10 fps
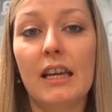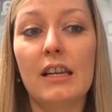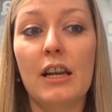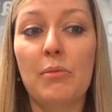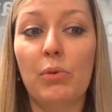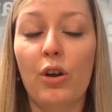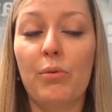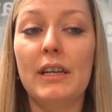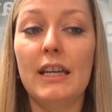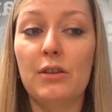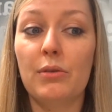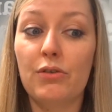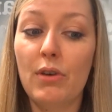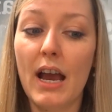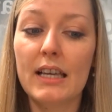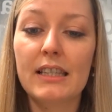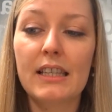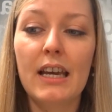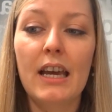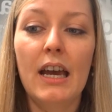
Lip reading: that an employer would need to address